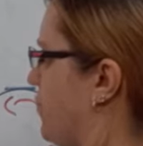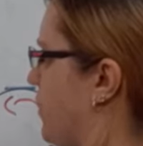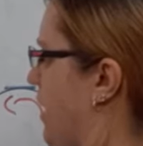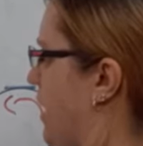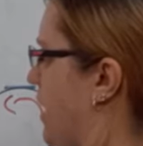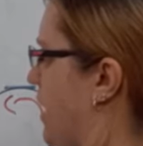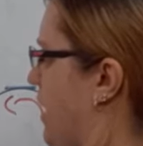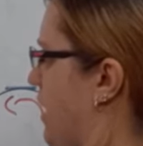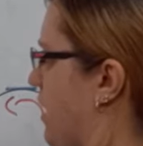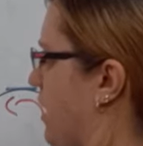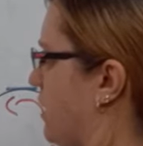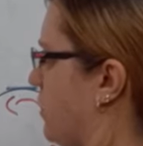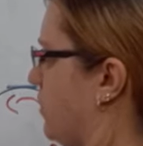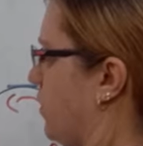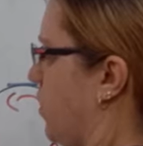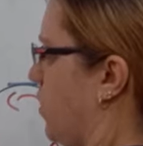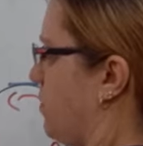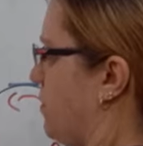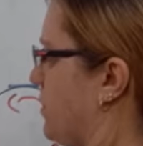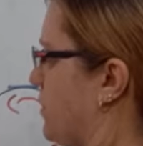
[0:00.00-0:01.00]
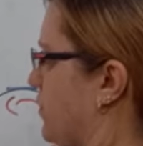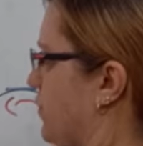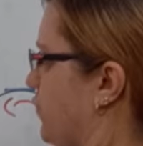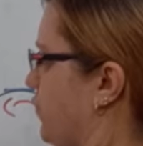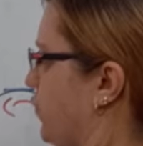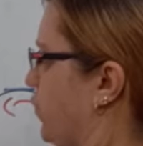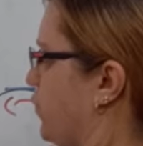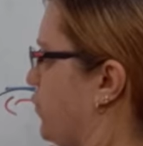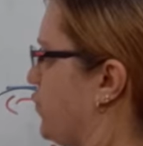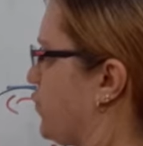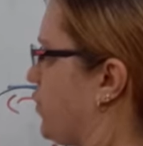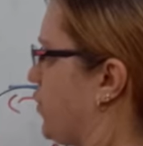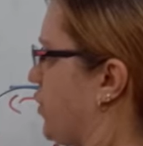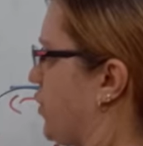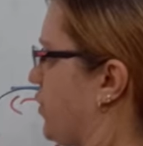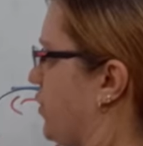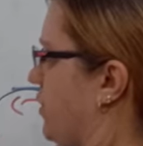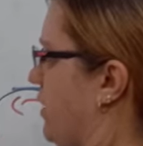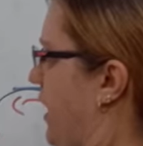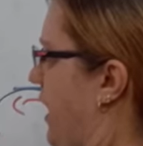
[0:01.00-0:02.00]
round, almost full
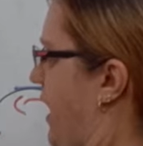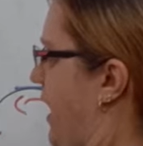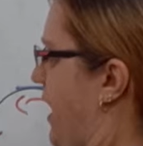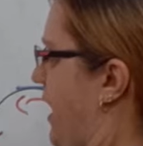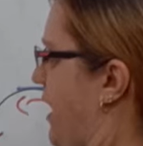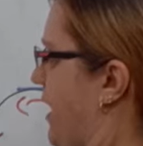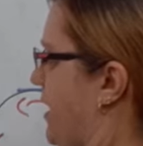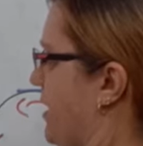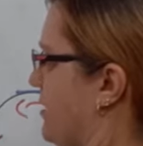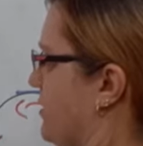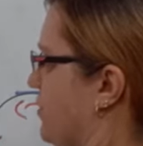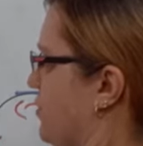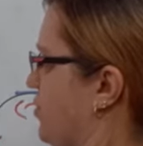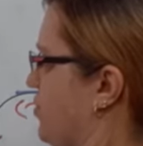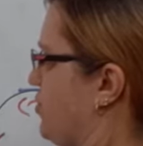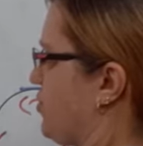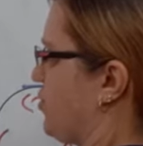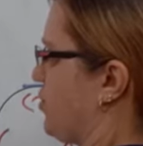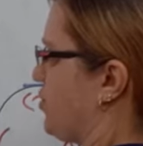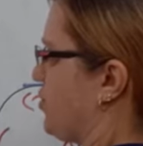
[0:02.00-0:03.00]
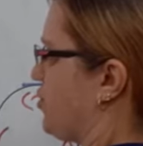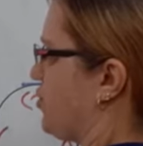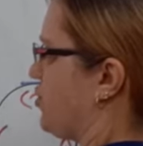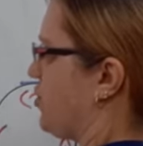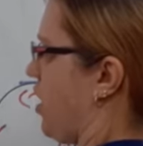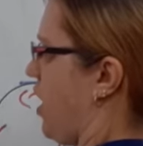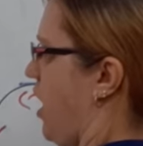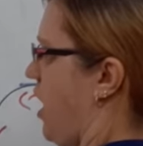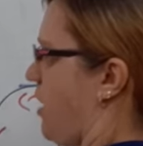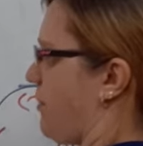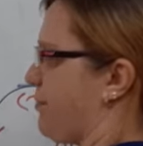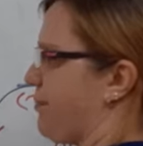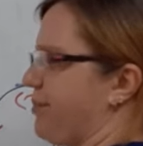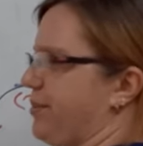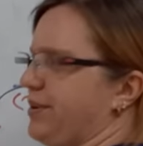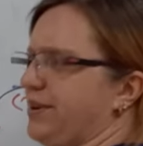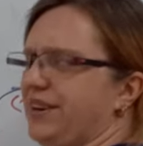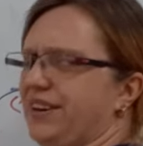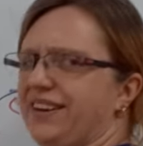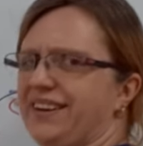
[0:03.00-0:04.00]
circle, and
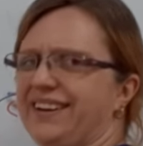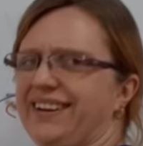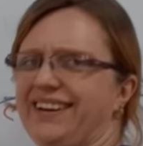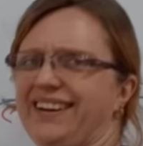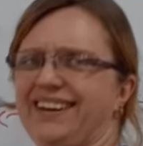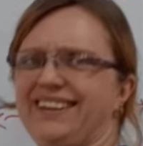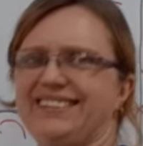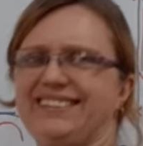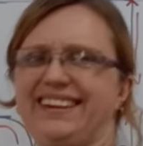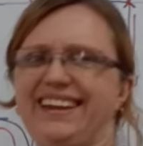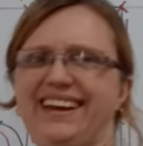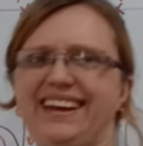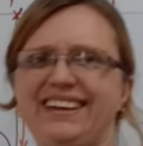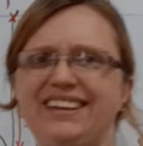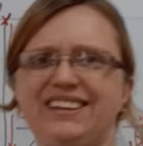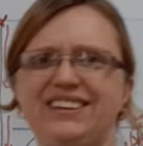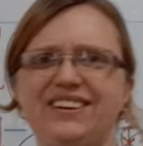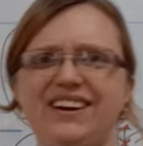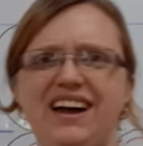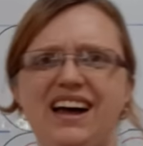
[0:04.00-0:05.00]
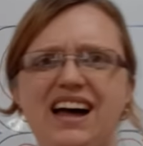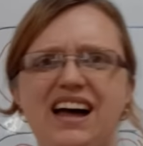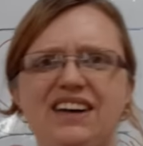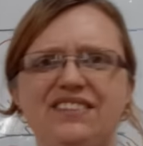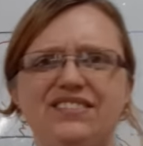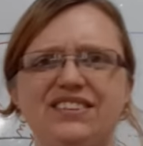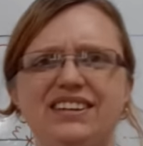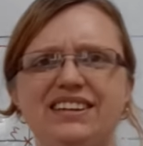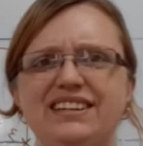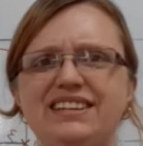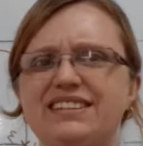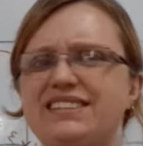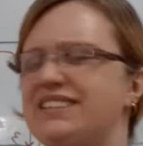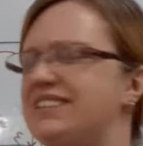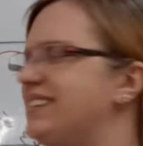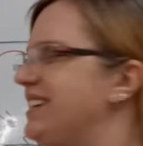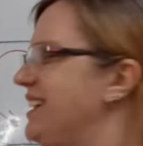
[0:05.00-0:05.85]
stop. There you have it.